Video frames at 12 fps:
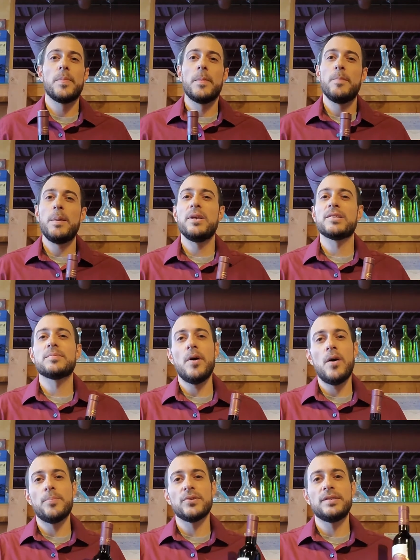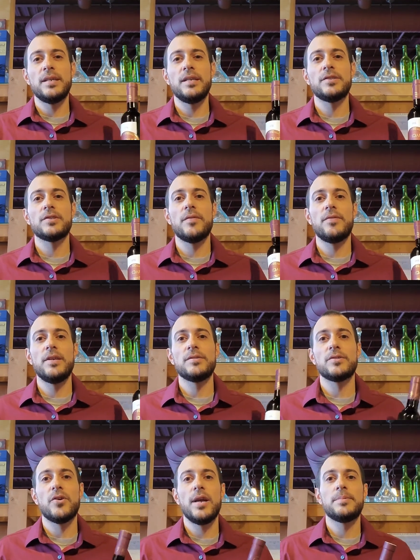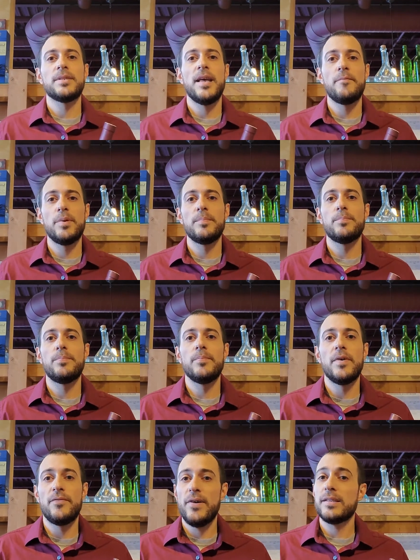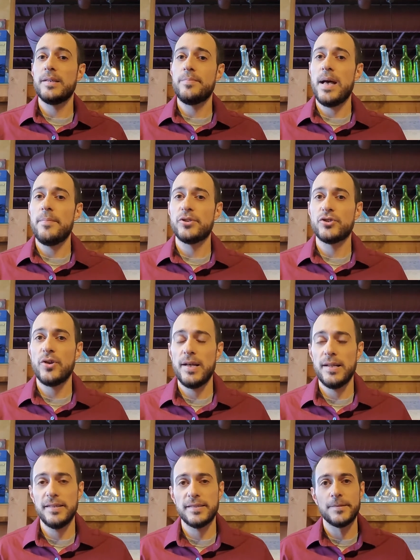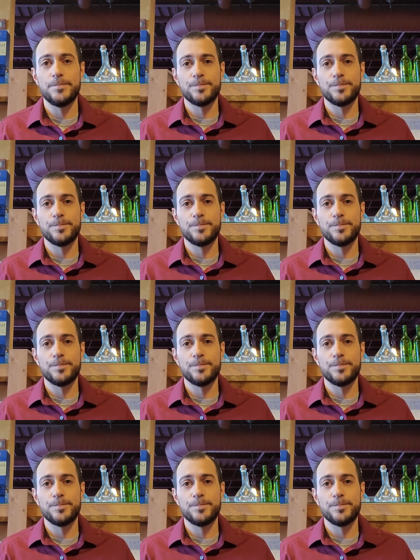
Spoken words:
Maybe a small percentage of these grapes have been affected by botrytis.